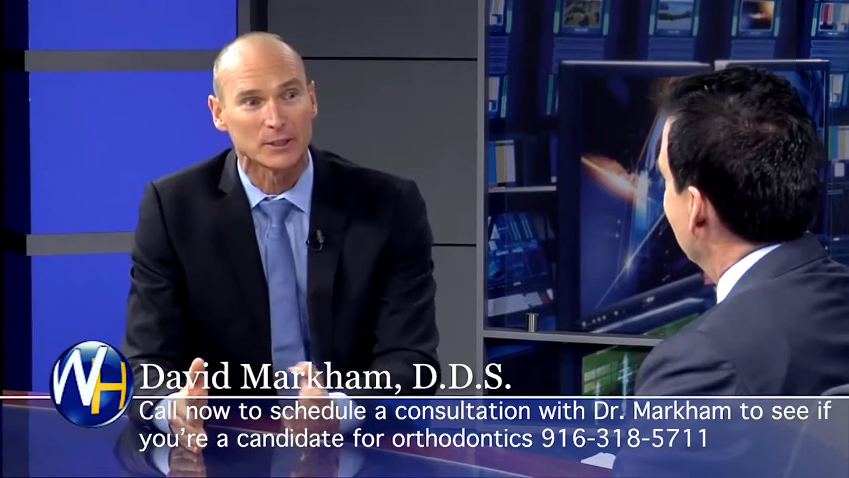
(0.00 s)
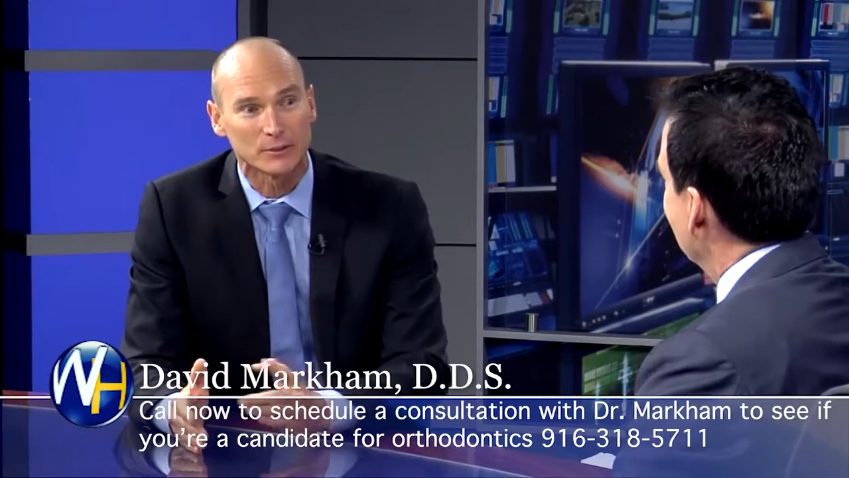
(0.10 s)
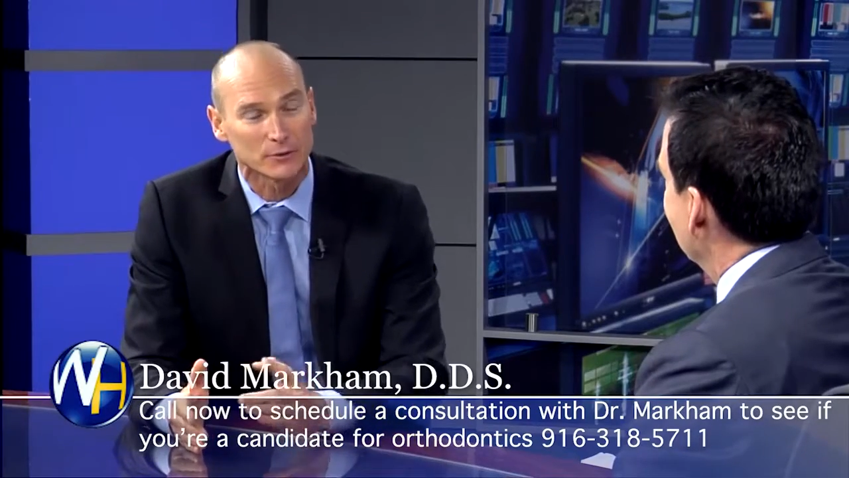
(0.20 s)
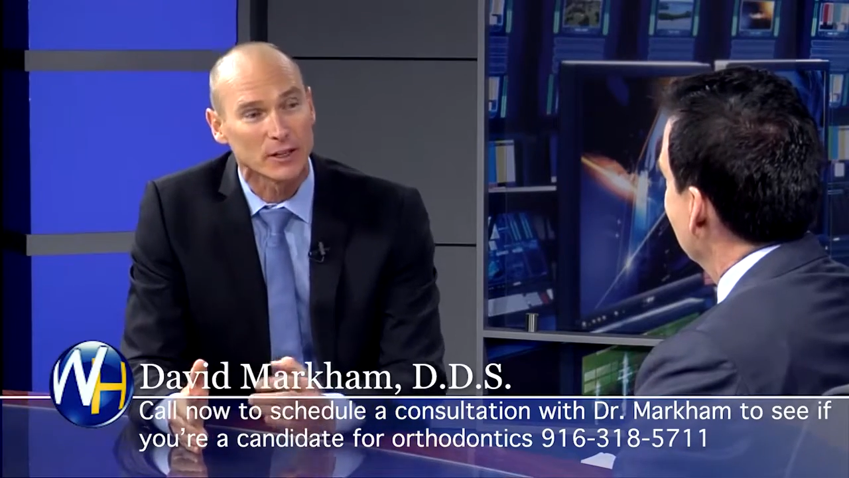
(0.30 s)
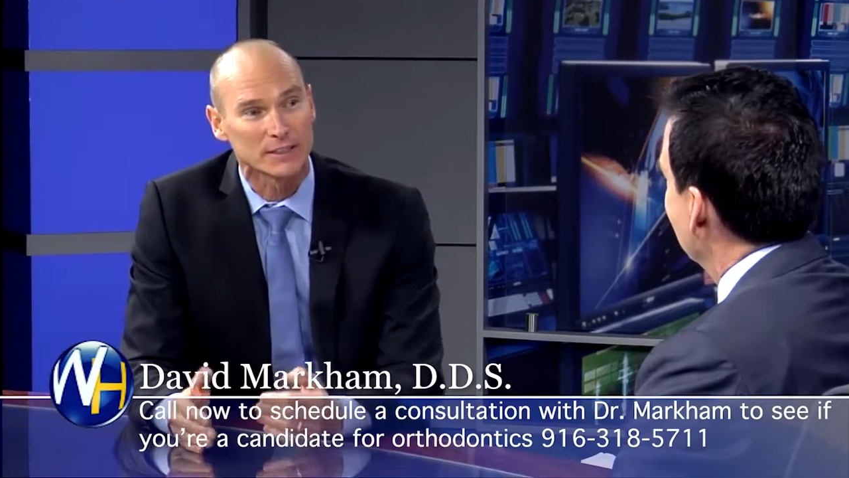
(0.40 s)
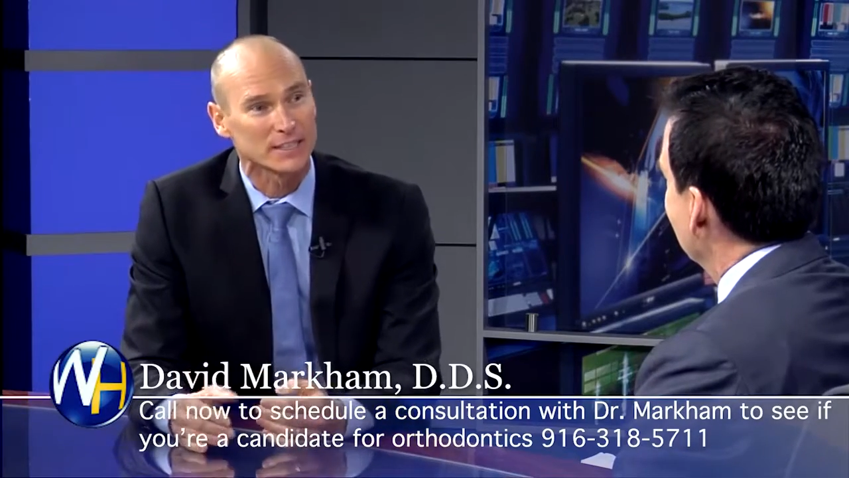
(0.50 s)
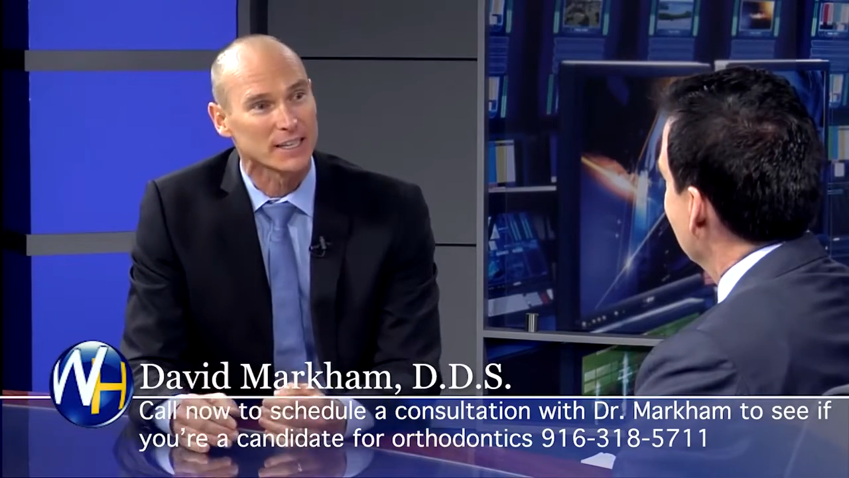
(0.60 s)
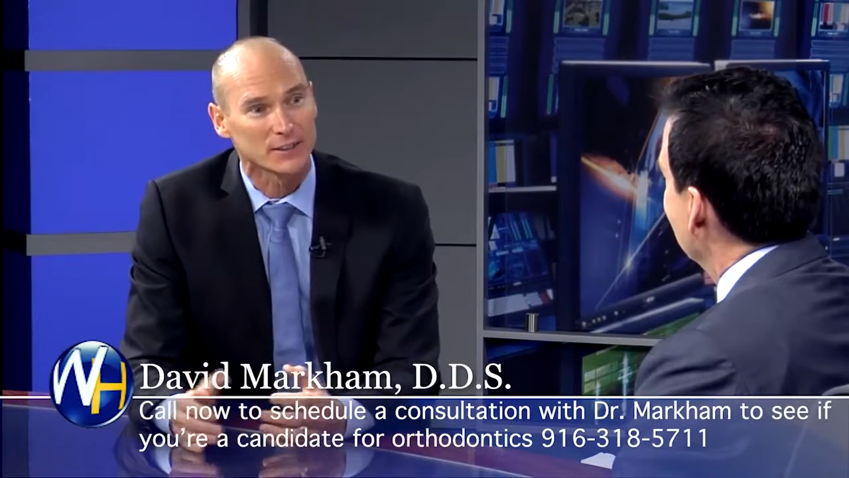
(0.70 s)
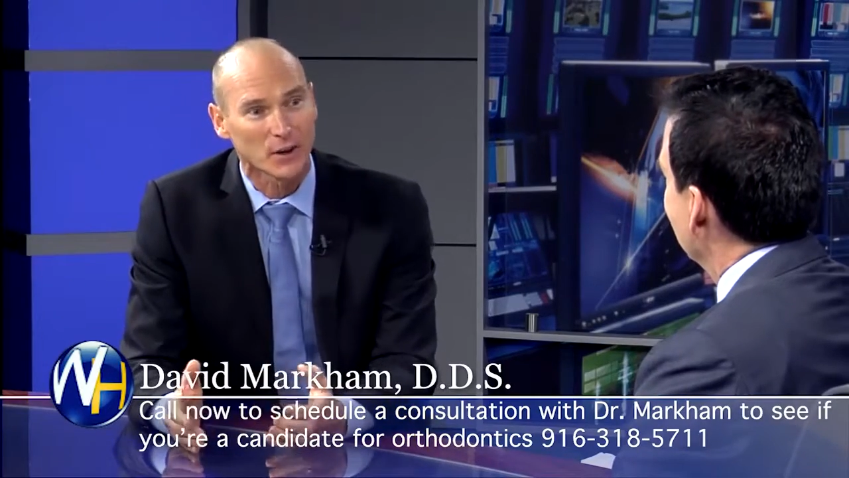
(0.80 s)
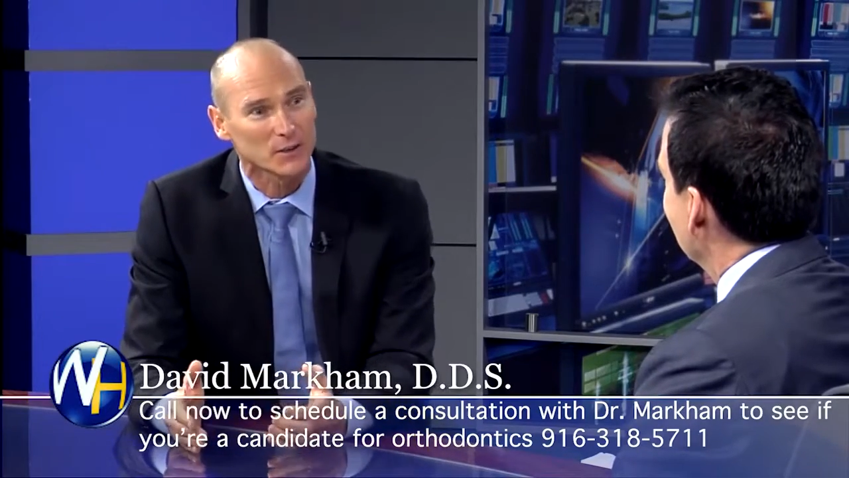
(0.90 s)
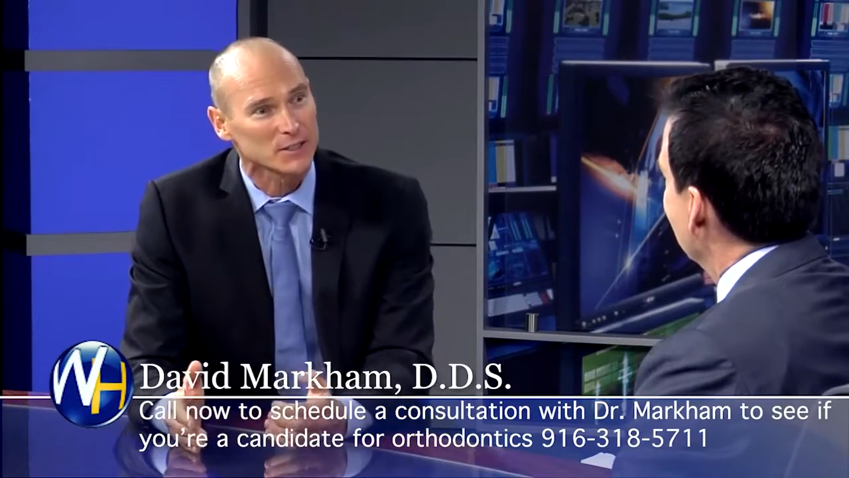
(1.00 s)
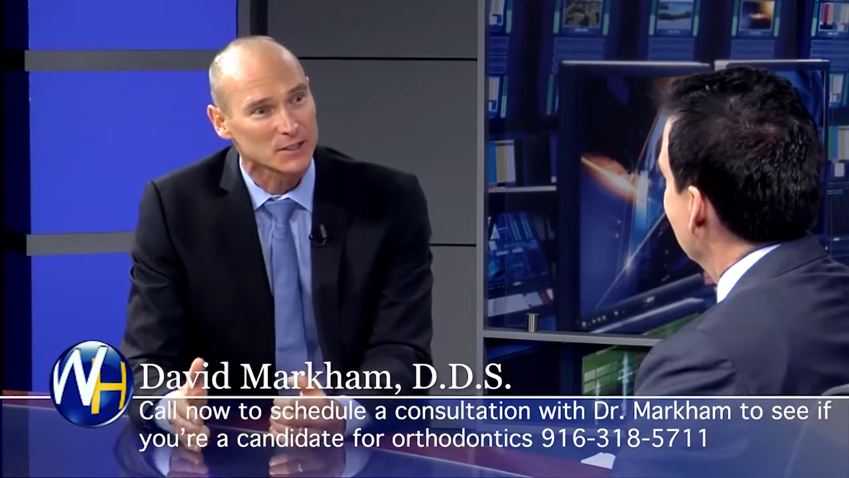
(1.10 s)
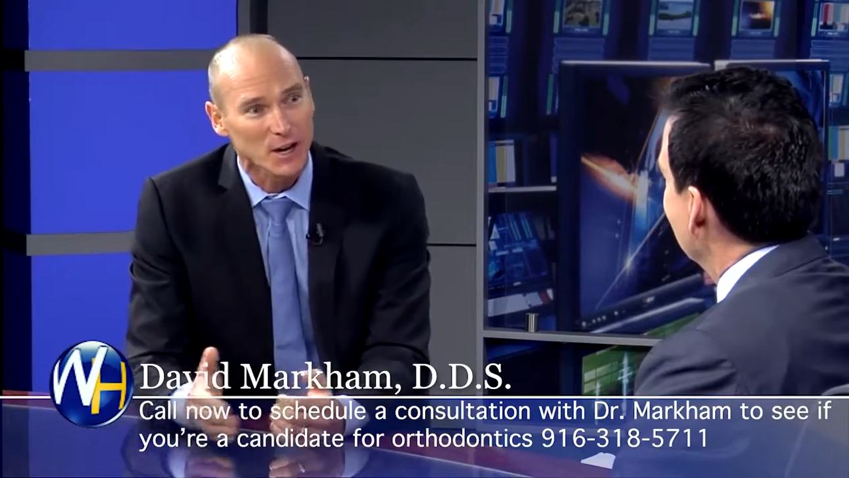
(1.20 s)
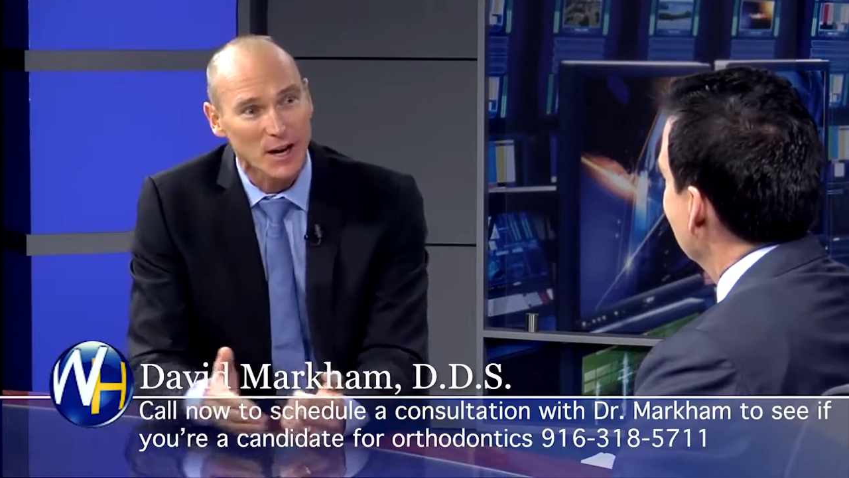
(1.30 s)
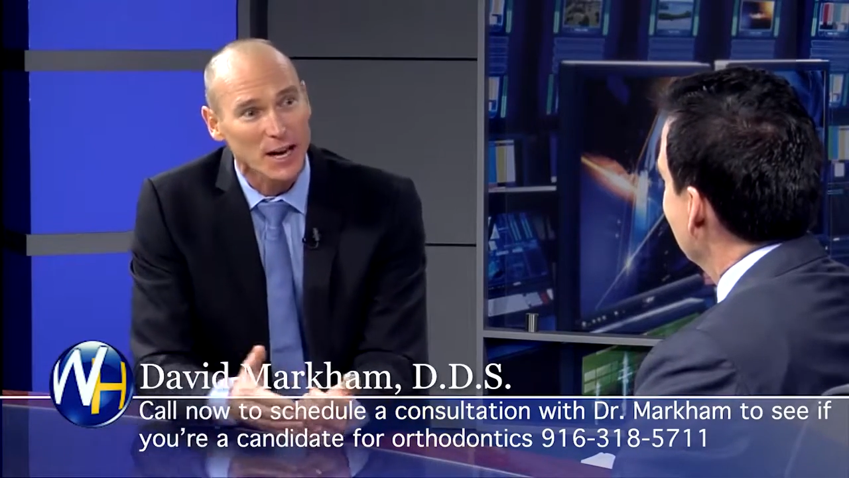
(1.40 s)
in your front teeth all this
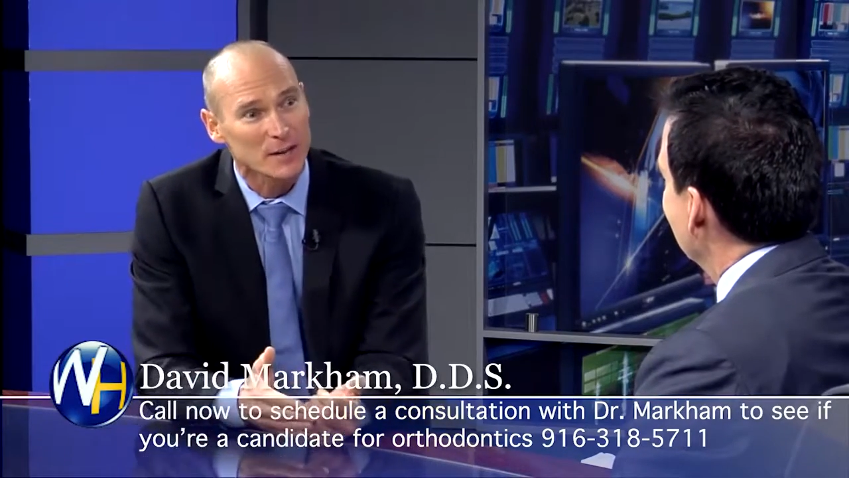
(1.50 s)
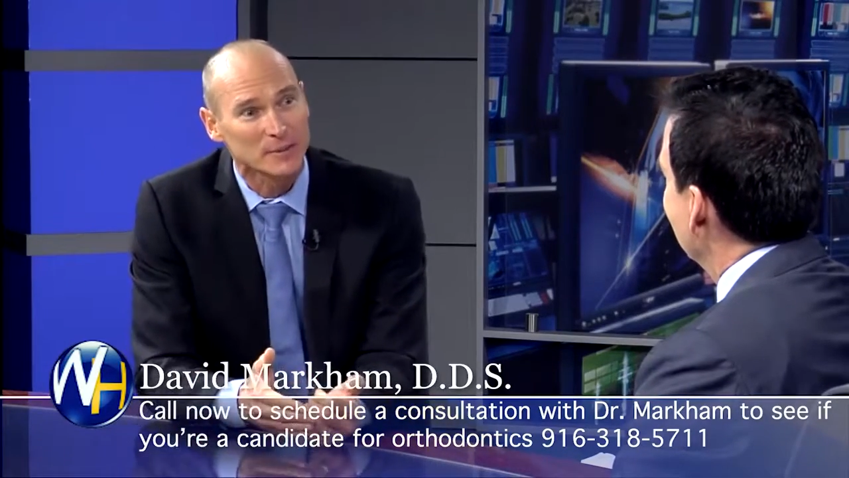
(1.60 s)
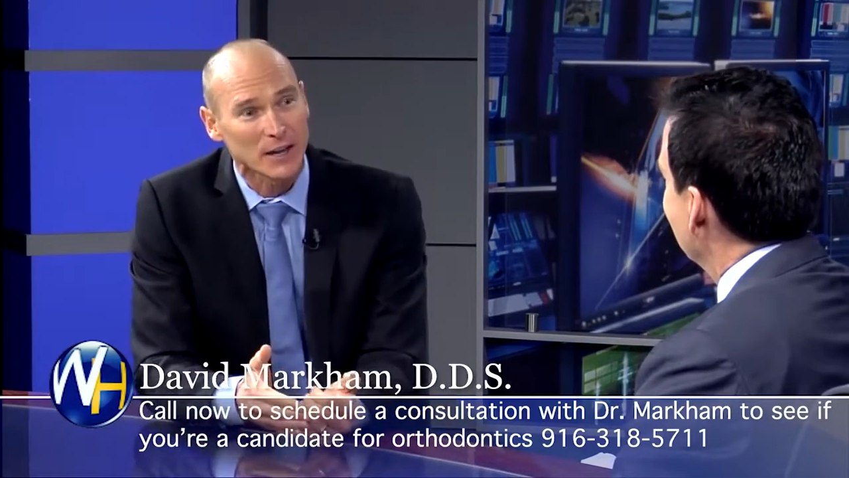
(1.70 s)
time.